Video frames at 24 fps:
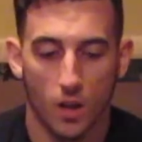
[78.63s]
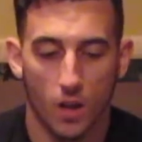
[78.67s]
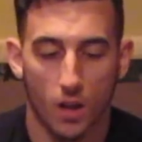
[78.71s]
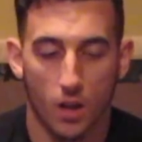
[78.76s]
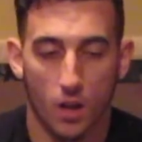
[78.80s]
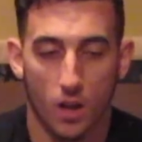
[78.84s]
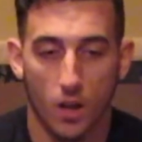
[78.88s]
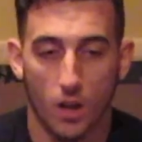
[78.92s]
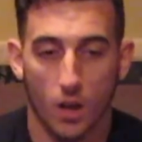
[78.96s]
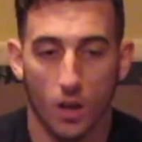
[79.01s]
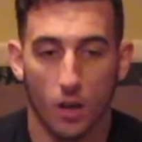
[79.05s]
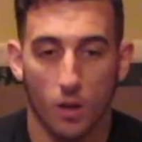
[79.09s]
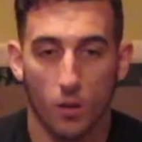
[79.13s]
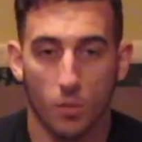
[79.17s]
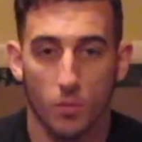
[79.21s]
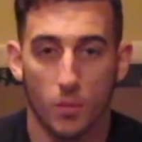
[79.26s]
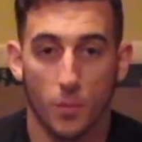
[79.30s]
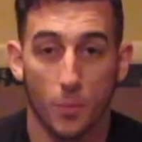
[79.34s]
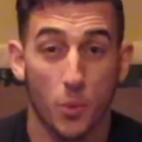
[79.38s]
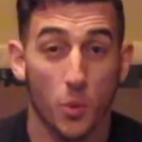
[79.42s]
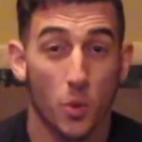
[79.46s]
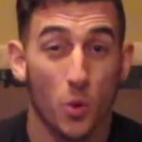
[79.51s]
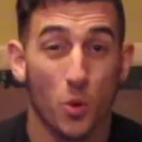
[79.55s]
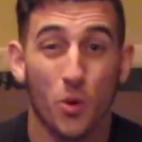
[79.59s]

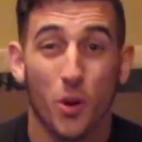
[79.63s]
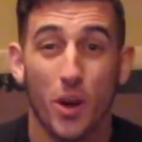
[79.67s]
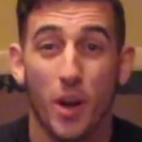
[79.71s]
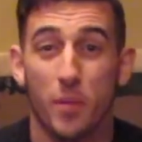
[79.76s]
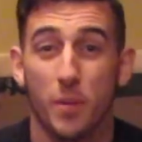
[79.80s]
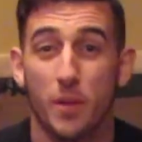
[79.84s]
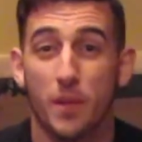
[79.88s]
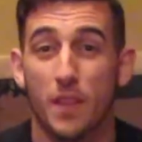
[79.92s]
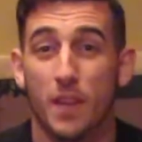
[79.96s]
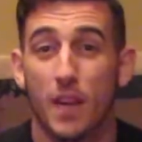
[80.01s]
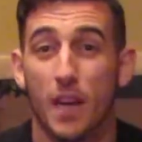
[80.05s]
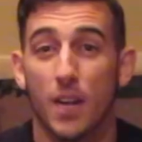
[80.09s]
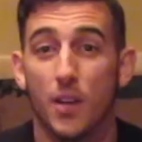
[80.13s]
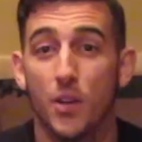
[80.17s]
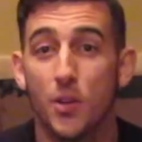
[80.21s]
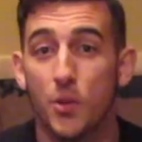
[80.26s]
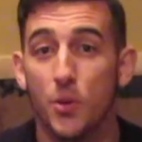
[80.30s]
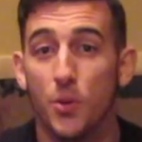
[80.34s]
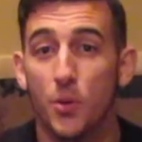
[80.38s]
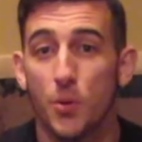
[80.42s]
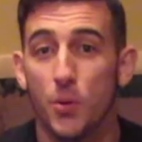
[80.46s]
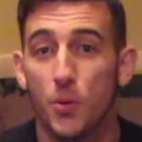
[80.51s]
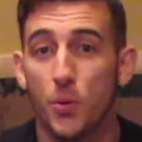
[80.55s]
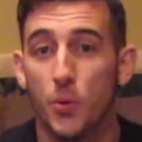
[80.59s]
the programming that I
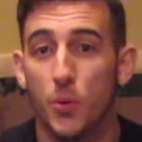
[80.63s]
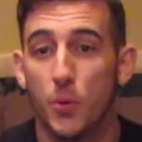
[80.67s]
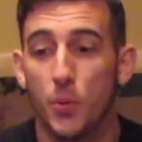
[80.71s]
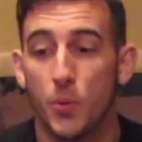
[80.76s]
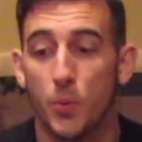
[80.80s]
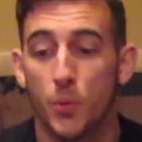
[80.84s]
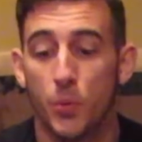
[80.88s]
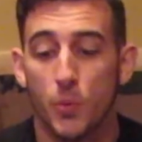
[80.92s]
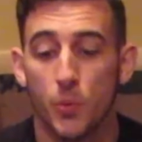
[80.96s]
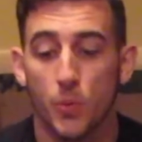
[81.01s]
do.